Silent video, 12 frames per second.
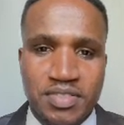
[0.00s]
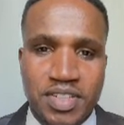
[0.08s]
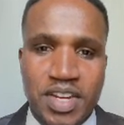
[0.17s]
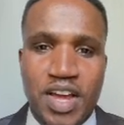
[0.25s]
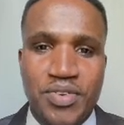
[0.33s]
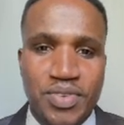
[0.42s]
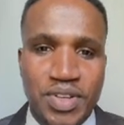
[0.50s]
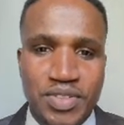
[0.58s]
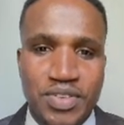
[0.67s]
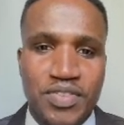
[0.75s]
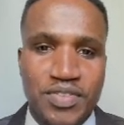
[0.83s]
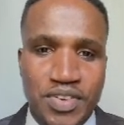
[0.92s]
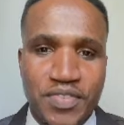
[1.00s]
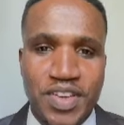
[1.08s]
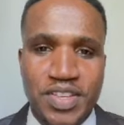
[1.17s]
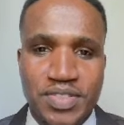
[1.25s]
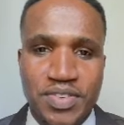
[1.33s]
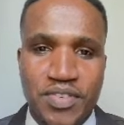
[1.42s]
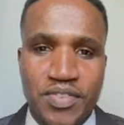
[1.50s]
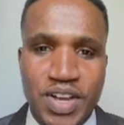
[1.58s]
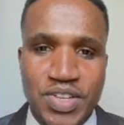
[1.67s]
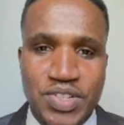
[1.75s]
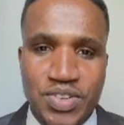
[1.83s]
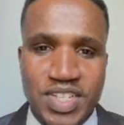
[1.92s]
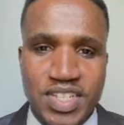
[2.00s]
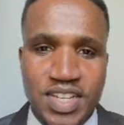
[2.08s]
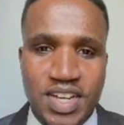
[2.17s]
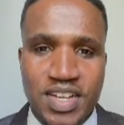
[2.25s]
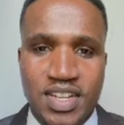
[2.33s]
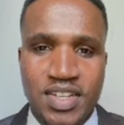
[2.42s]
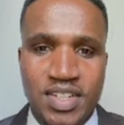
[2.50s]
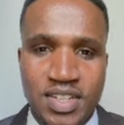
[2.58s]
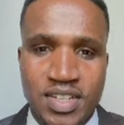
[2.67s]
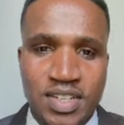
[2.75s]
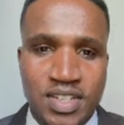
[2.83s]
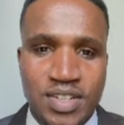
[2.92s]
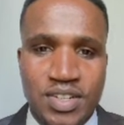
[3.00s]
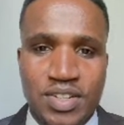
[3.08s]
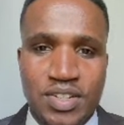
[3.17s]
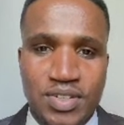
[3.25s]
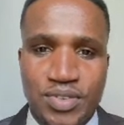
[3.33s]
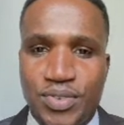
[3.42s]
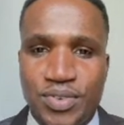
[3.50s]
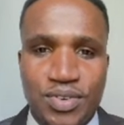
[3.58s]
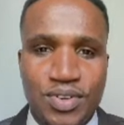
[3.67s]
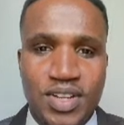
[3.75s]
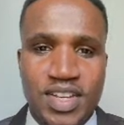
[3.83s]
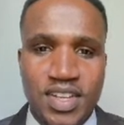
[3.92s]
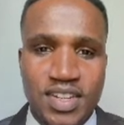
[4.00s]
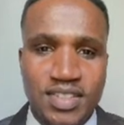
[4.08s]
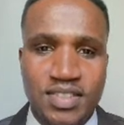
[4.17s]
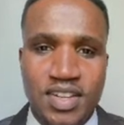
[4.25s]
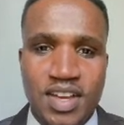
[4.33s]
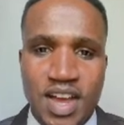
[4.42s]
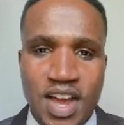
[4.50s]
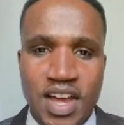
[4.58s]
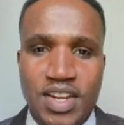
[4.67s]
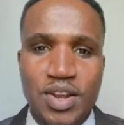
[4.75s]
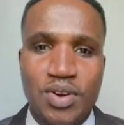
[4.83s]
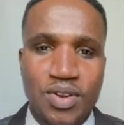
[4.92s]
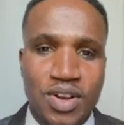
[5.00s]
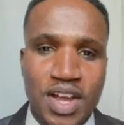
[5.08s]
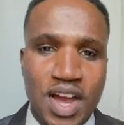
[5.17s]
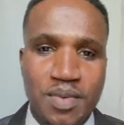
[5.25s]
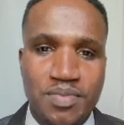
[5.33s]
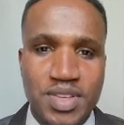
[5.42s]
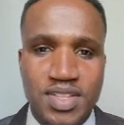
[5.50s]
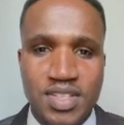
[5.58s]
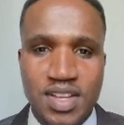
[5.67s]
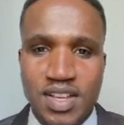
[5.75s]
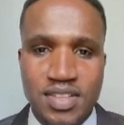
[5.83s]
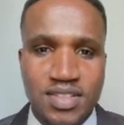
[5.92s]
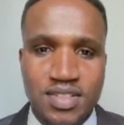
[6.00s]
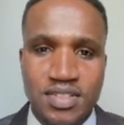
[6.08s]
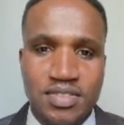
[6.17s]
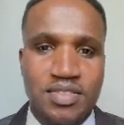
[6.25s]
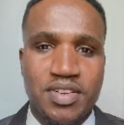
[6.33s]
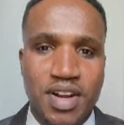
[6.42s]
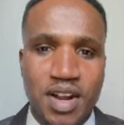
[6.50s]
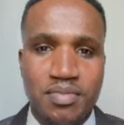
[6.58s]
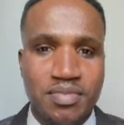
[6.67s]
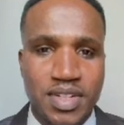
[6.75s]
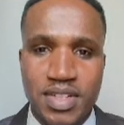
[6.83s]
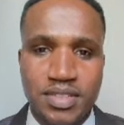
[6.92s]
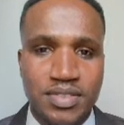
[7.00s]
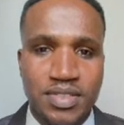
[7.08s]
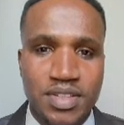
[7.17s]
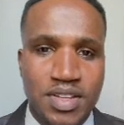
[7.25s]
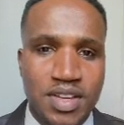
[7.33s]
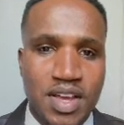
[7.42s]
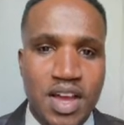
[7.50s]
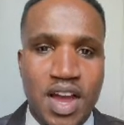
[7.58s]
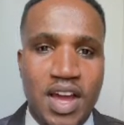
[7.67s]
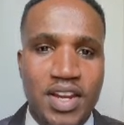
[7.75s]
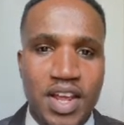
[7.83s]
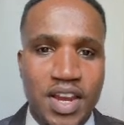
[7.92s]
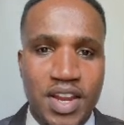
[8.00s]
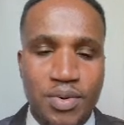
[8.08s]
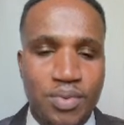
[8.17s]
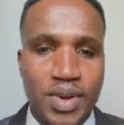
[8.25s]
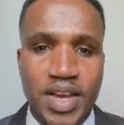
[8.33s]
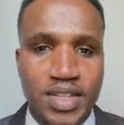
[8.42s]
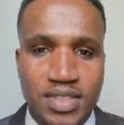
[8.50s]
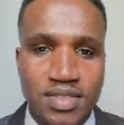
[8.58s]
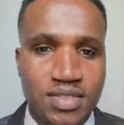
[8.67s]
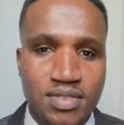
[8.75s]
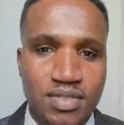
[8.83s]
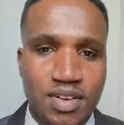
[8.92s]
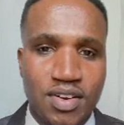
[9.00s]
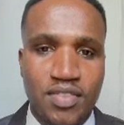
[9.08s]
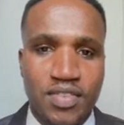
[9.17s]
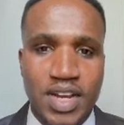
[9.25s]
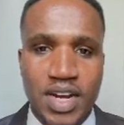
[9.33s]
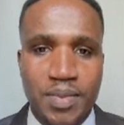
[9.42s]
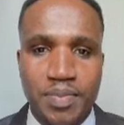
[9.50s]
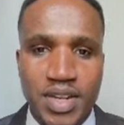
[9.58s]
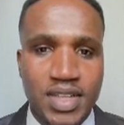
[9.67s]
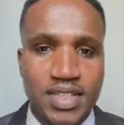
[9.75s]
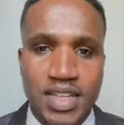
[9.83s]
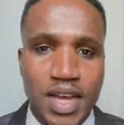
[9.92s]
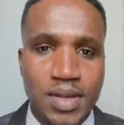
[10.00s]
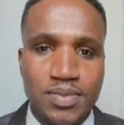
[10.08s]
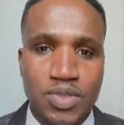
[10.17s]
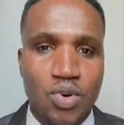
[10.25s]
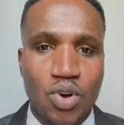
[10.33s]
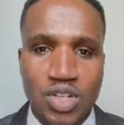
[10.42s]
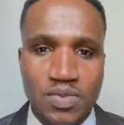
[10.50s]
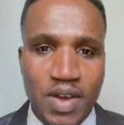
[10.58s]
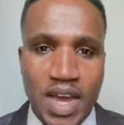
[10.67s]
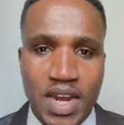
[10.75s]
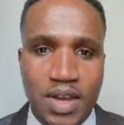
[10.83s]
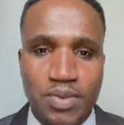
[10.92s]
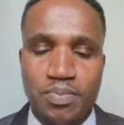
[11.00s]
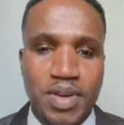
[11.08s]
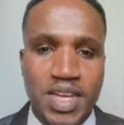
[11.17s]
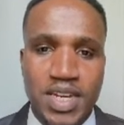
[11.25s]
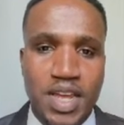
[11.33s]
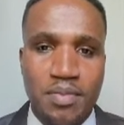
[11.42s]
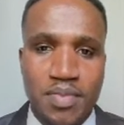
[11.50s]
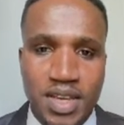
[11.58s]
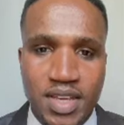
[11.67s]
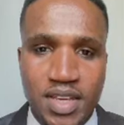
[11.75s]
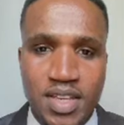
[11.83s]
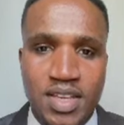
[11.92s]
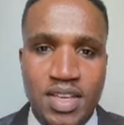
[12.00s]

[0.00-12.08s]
graduate of University of West Georgia, looking at the local business crumbling under the weight of crippling debt caused by the pandemic.